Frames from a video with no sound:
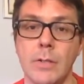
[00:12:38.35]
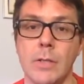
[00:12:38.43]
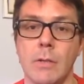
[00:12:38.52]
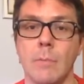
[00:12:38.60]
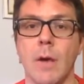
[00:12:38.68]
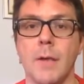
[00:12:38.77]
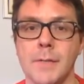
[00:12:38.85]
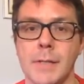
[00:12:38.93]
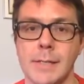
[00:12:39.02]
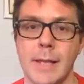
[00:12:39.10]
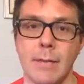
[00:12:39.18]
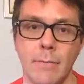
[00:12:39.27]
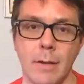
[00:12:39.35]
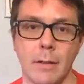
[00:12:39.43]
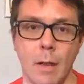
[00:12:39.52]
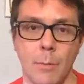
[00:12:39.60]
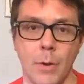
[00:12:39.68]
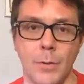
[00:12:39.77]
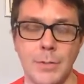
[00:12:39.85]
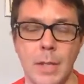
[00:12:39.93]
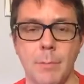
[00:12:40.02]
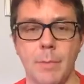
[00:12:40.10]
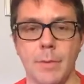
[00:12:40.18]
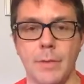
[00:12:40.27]
So the mask is like Final Cut Pro
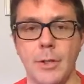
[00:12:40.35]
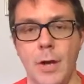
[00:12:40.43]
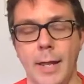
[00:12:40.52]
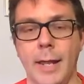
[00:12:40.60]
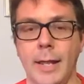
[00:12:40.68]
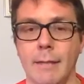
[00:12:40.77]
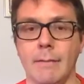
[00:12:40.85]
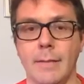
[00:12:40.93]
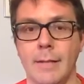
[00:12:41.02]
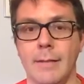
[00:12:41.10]
10, but the tracking